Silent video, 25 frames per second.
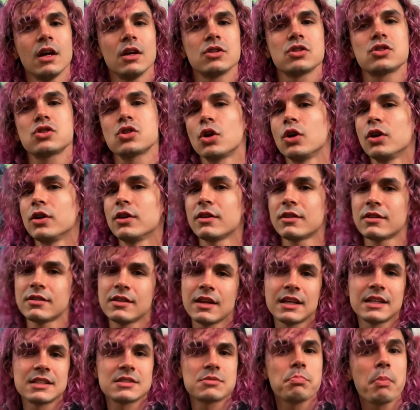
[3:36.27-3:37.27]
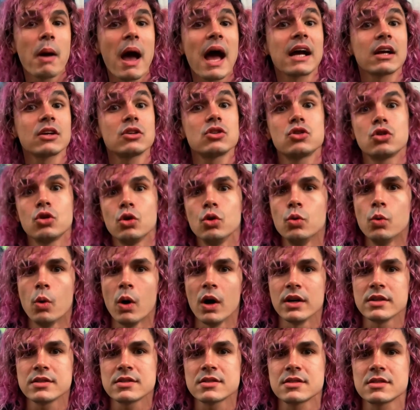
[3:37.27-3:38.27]
certain things back to
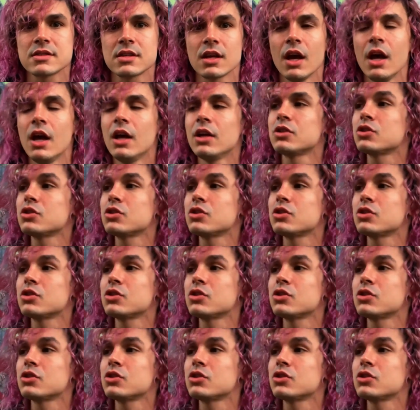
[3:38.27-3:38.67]
us.